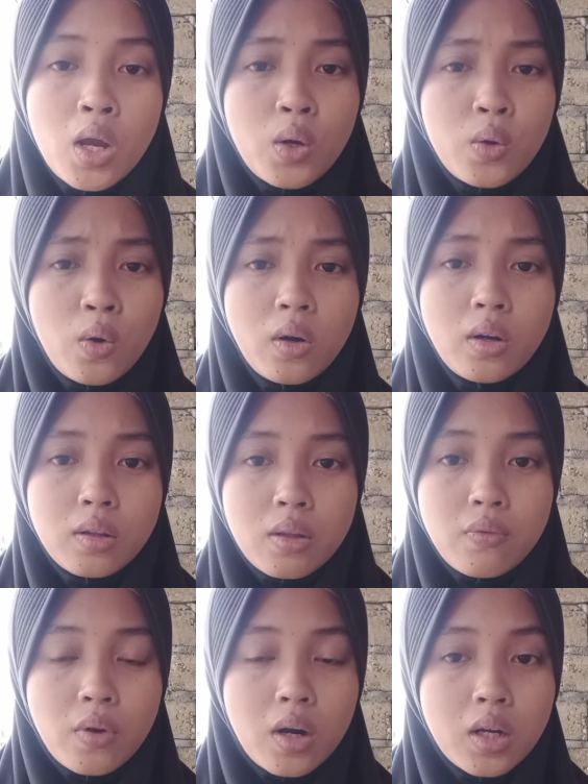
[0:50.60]
Coral
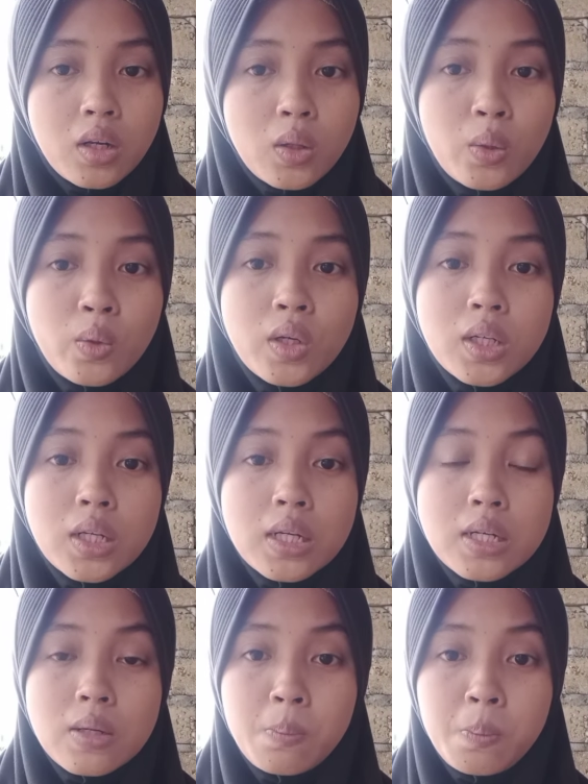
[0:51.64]
reefs are included
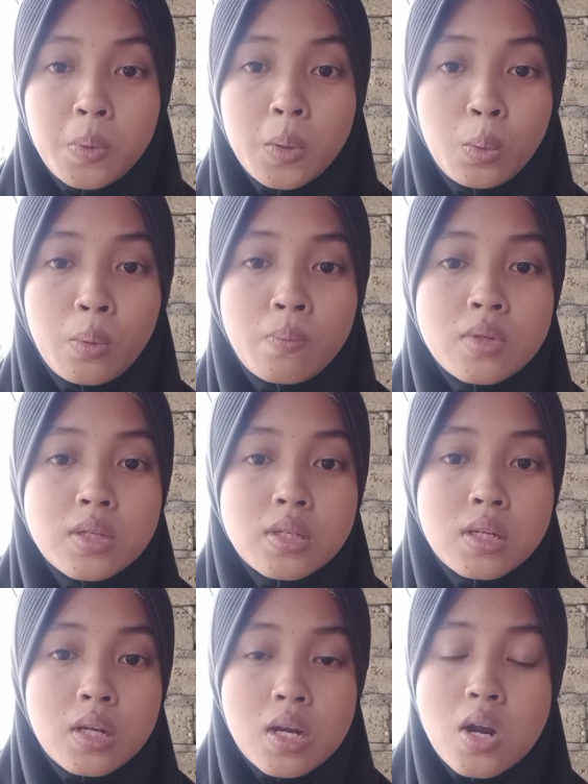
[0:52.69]
in the phylum
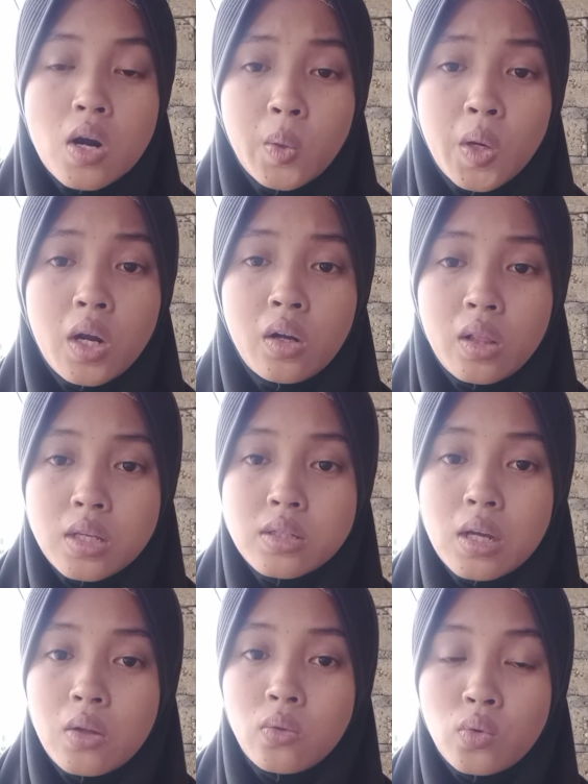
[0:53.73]
Cnidaria
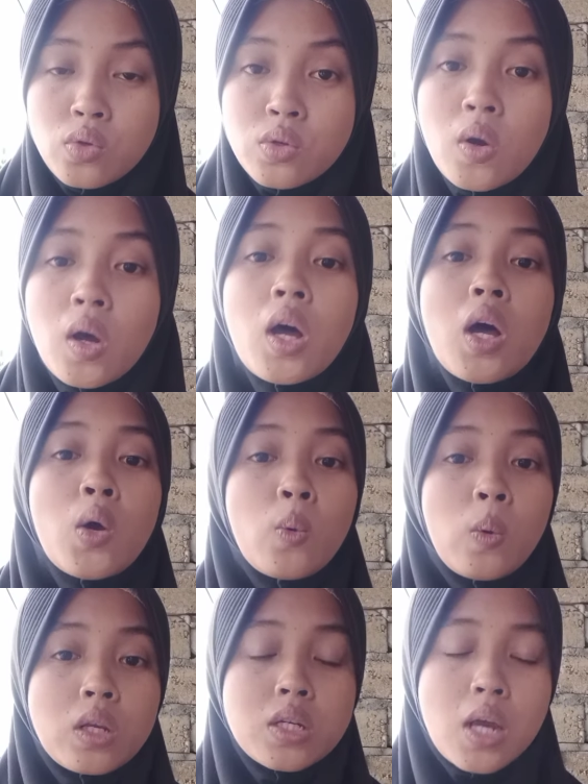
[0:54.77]
class Anthozoa,
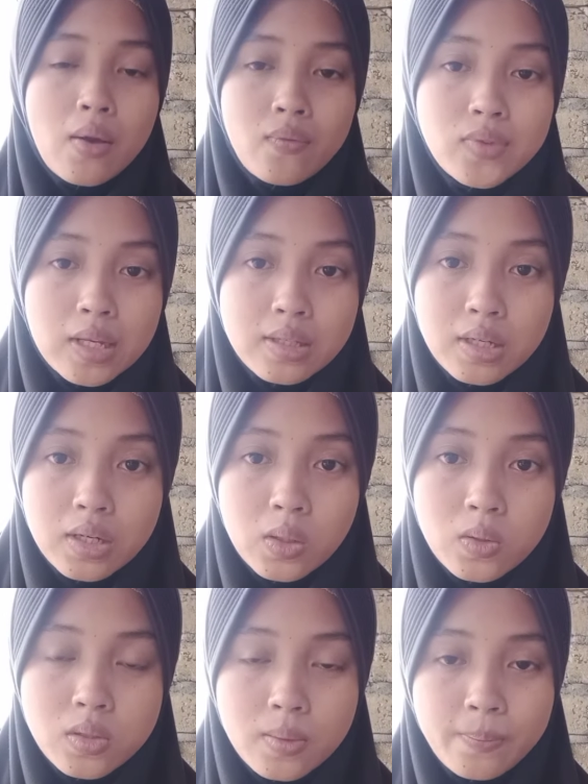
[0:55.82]
which have
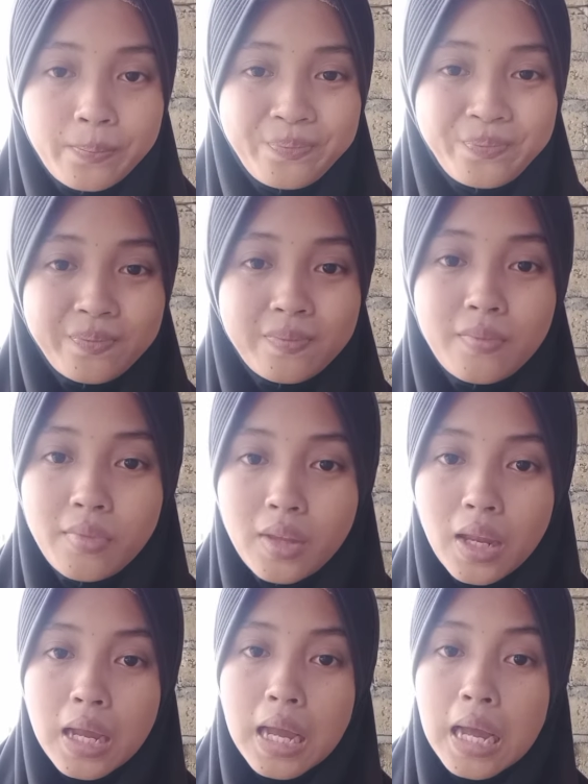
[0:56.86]
tentacles.
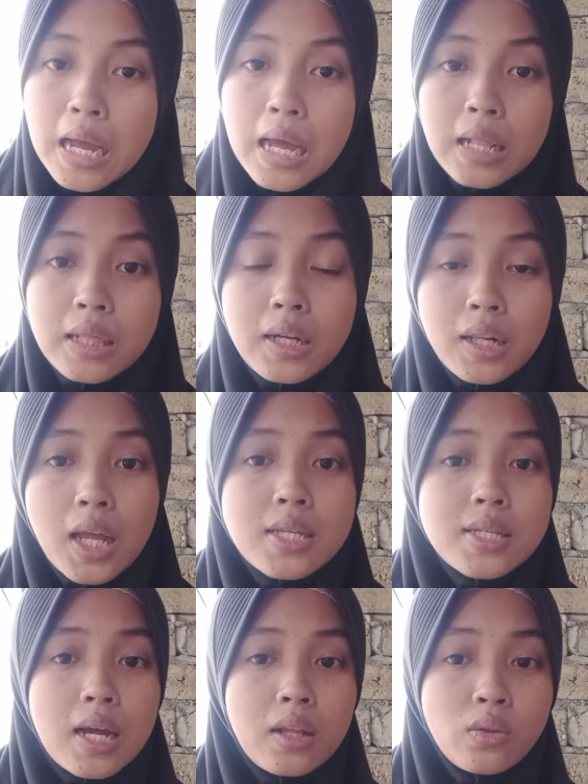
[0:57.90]
The
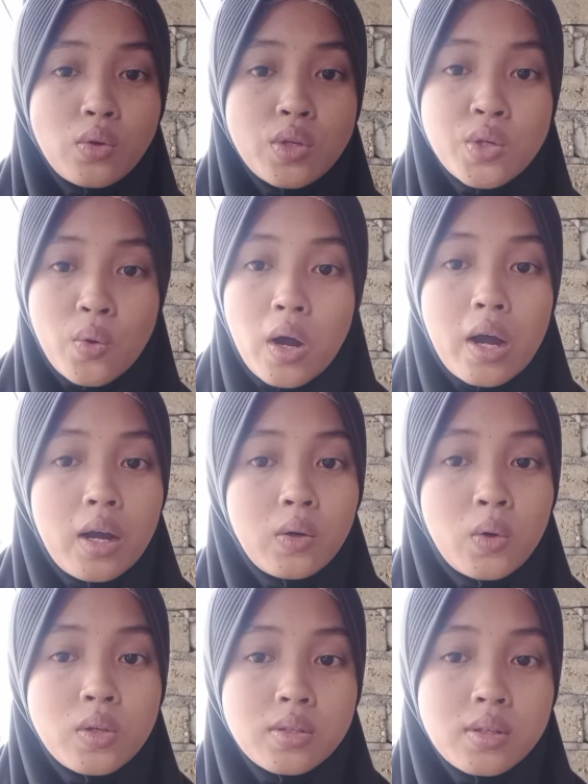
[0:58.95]
class Anthozoa
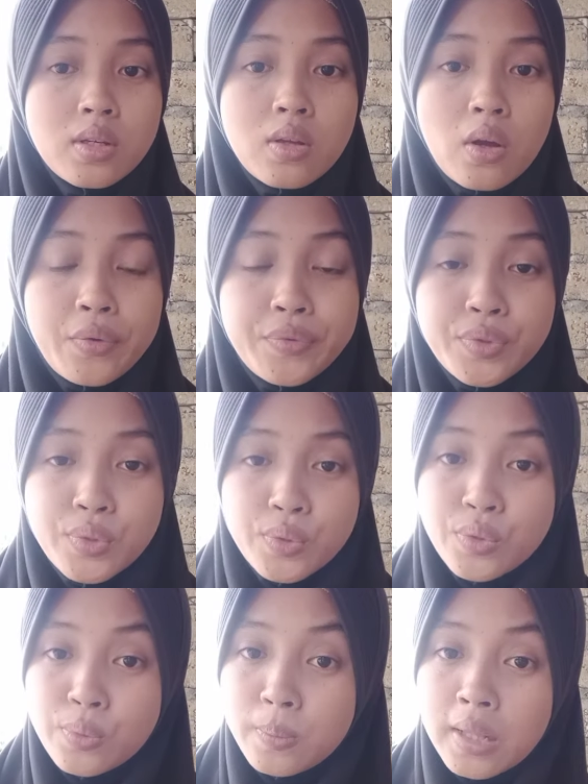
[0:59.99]
consists of two
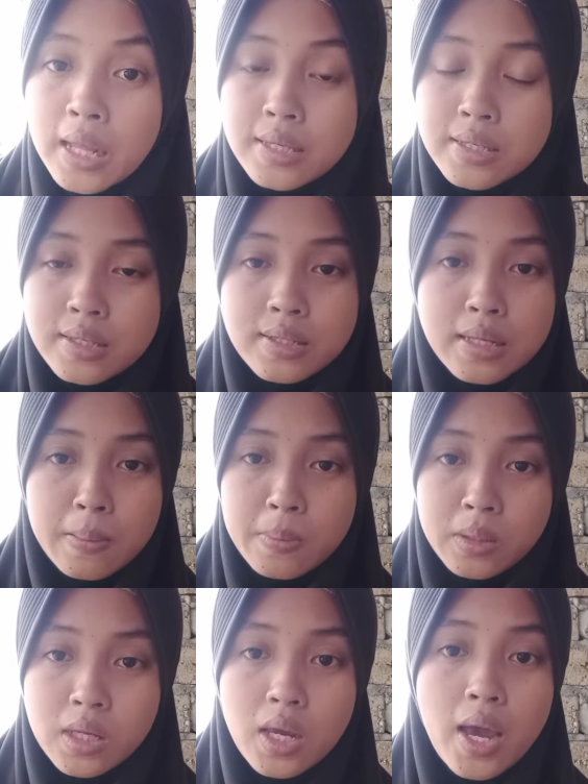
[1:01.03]
subclasses,
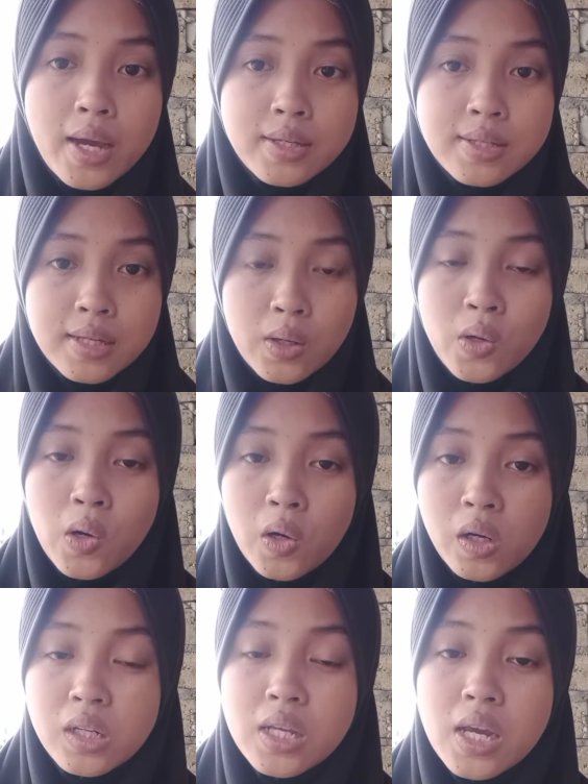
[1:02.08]
namely
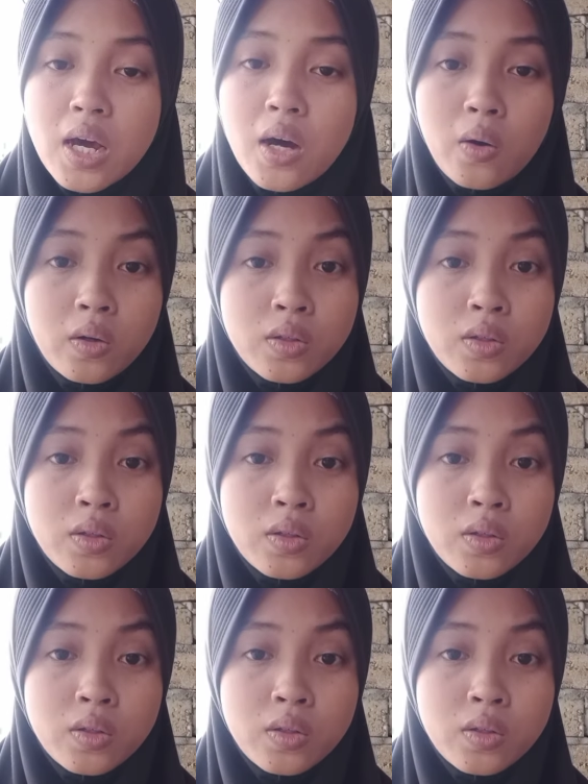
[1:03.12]
Hexacoralia or